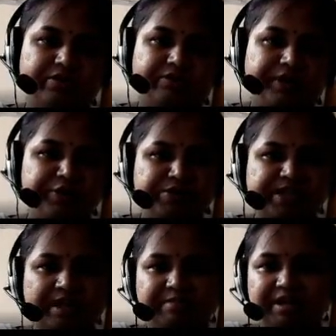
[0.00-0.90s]
videos
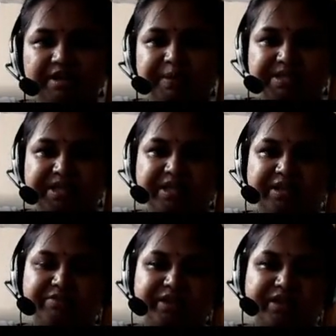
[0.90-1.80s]
can be
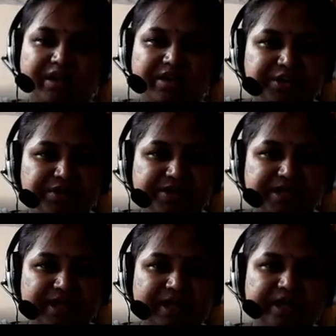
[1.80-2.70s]
represented with a continuous
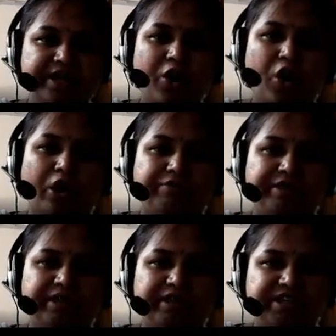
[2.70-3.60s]
entity or
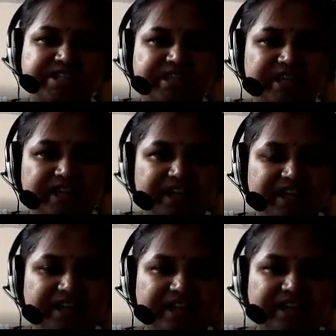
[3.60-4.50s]
with a discrete
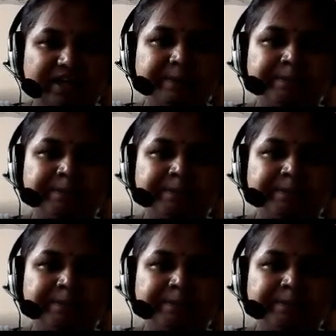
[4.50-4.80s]
entity